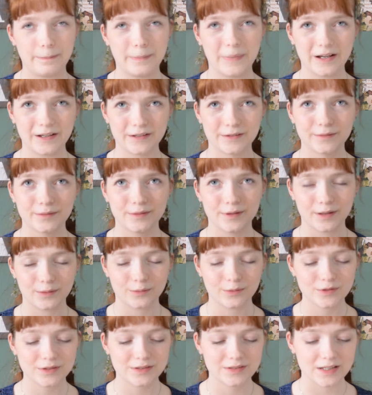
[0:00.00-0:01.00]
I
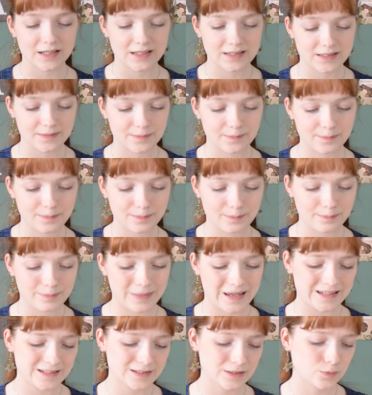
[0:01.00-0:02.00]
want to say it's the
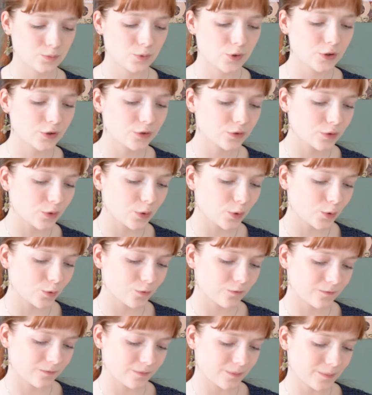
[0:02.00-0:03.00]
best work
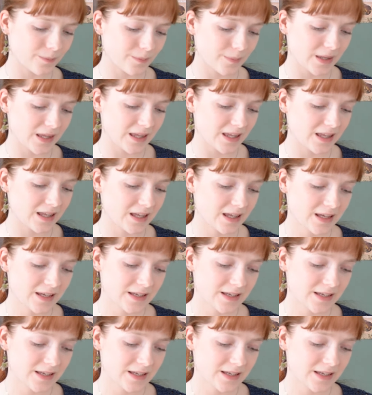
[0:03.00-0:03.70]
of me,